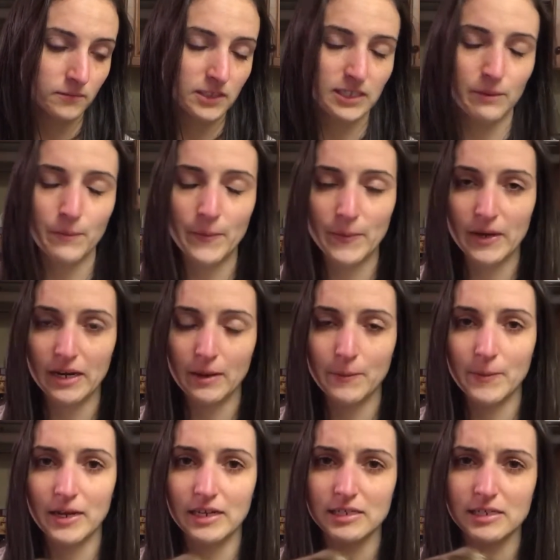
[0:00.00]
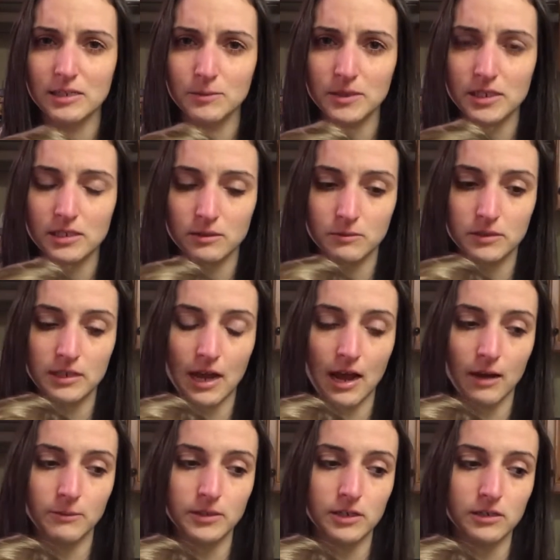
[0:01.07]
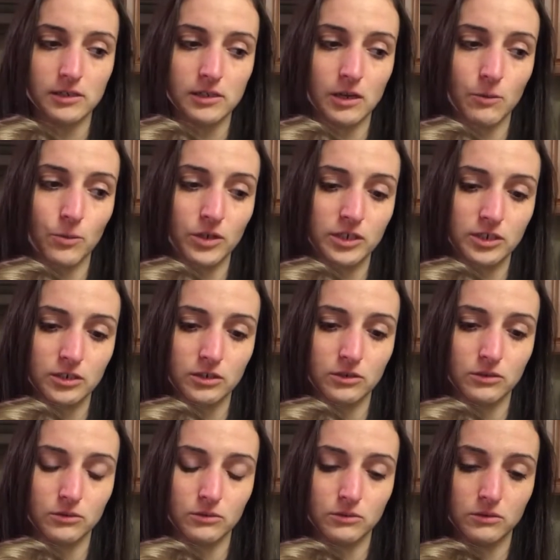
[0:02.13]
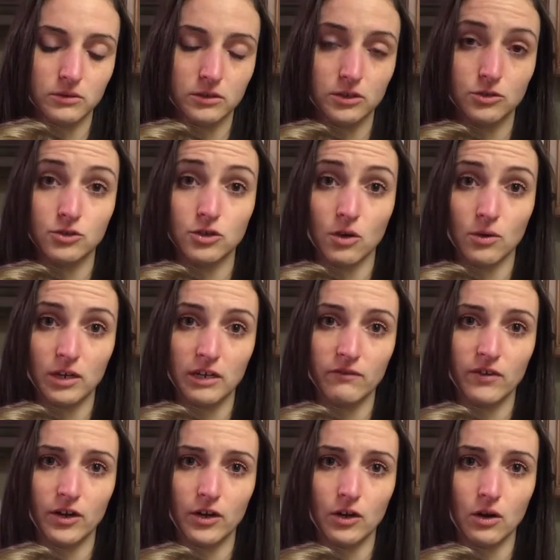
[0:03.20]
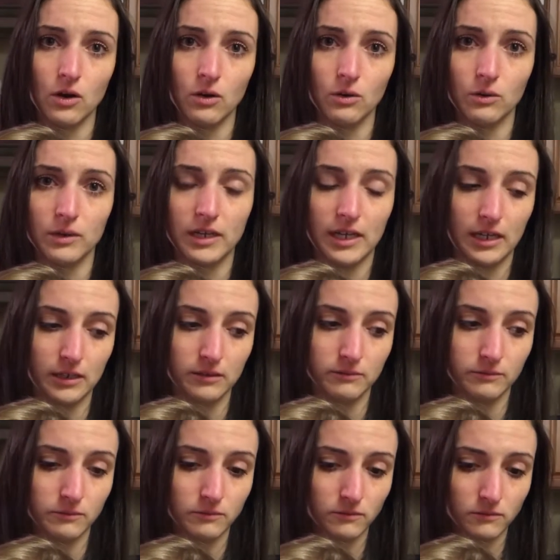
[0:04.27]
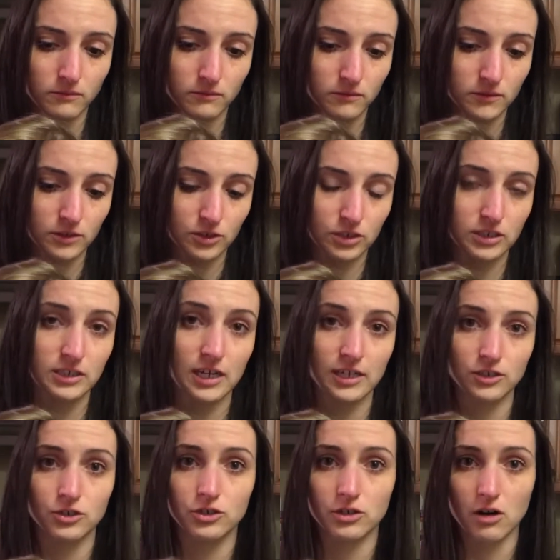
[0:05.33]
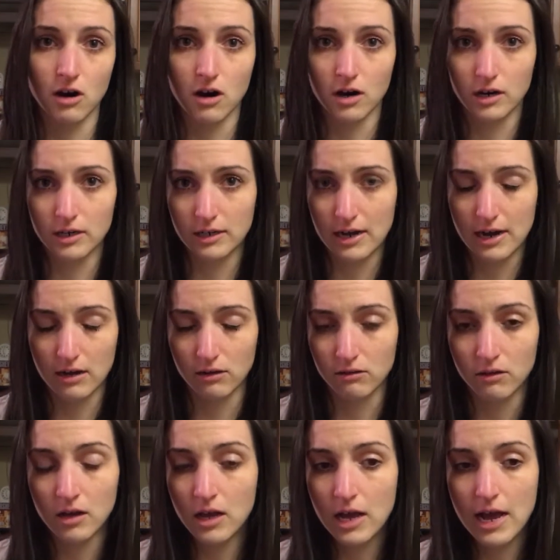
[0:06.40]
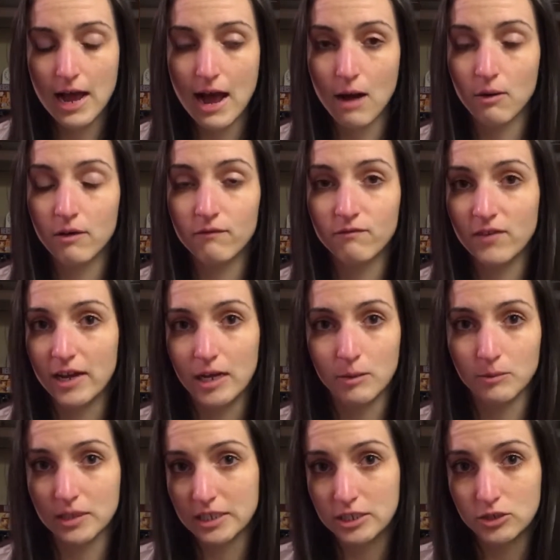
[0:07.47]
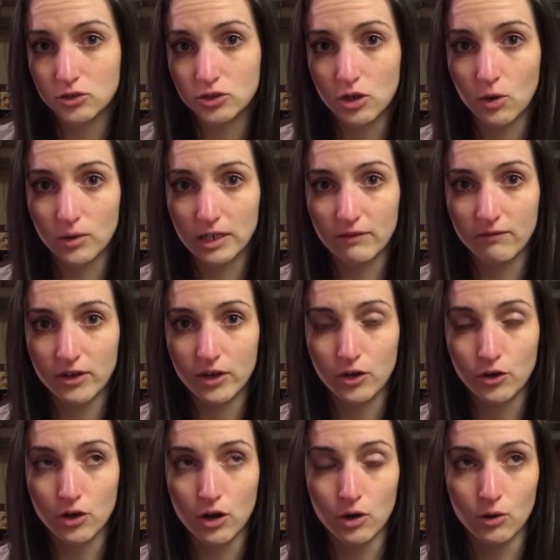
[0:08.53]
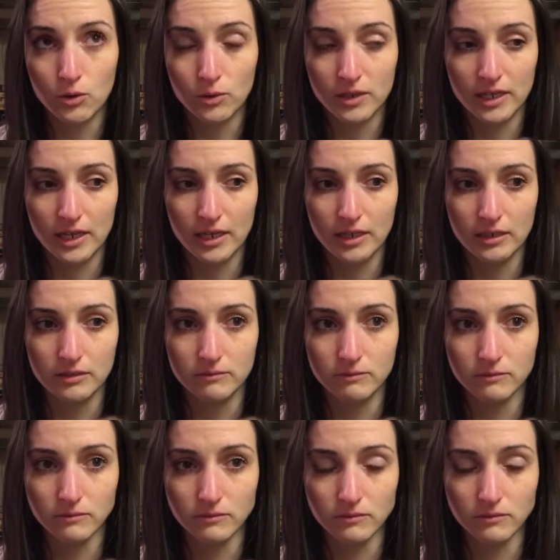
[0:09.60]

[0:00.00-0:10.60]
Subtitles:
it amazes me sometimes how someone you don't even know can just touch your heart, how a family you don't even know can